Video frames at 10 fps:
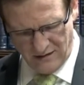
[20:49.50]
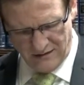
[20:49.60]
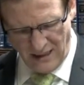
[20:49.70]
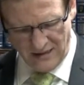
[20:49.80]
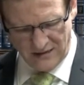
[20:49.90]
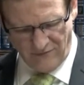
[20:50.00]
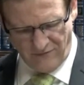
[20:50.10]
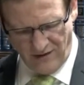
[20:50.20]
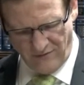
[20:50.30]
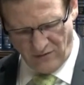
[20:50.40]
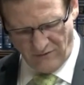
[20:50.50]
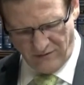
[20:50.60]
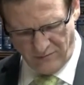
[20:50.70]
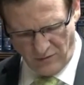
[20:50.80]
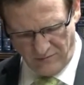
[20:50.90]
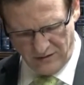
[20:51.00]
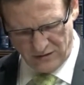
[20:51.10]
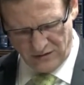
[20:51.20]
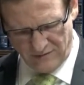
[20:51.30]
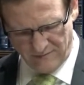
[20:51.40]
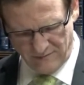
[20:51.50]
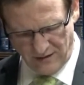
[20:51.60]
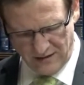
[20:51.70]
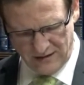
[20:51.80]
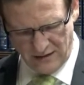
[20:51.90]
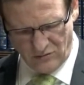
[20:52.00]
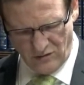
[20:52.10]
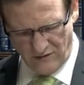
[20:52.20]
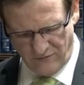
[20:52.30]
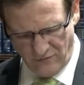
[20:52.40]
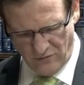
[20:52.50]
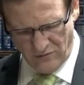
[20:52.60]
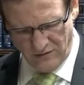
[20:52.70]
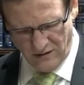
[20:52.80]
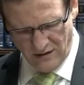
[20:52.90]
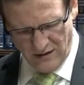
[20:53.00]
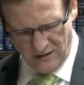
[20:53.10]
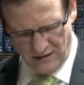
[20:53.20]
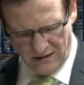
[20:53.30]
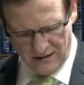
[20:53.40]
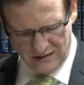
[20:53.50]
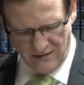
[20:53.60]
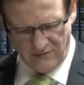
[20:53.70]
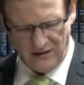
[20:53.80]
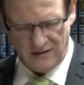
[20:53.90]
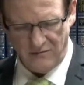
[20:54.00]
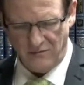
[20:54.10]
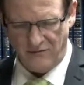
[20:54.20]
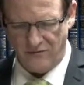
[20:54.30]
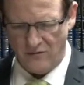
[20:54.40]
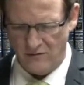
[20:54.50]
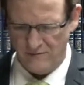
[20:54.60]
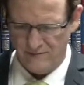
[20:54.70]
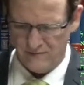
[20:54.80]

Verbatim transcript: taste the flavor of the prohibition. He seek to eat food that he has never eaten before.